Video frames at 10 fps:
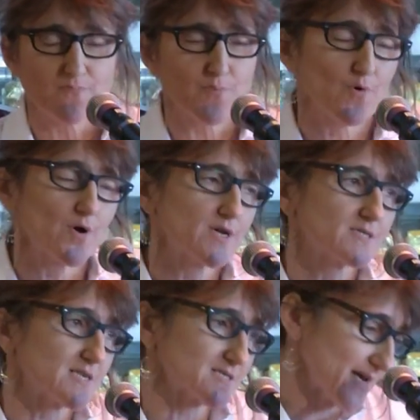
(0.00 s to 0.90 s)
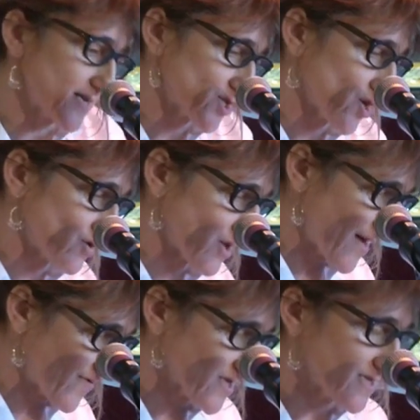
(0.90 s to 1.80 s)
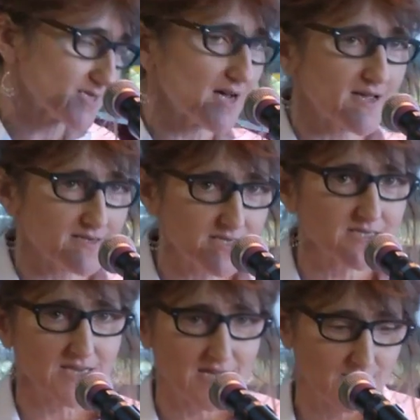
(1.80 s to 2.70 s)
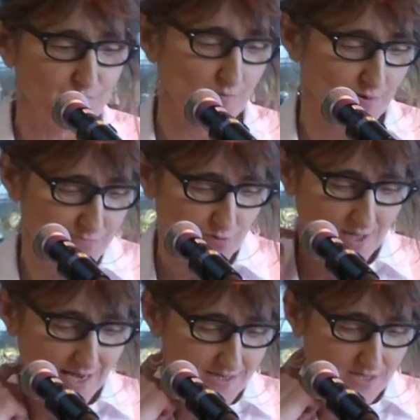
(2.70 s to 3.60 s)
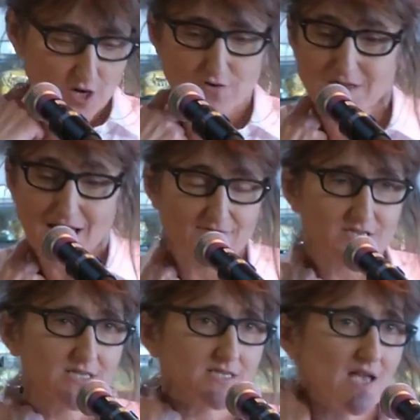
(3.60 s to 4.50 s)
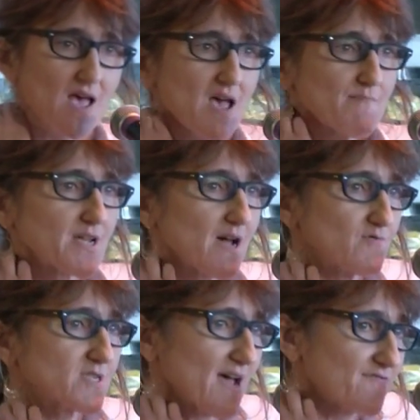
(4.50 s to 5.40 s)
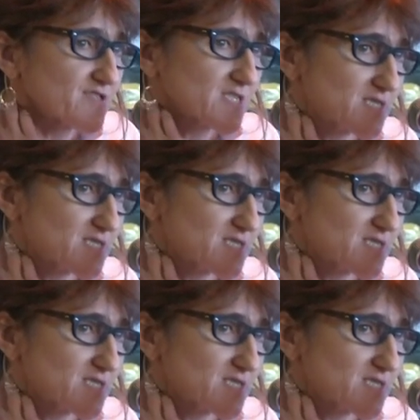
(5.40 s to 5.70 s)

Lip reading: of boys. It's anecdotal evidence. I understand the problems with anecdotal evidence, but I would have to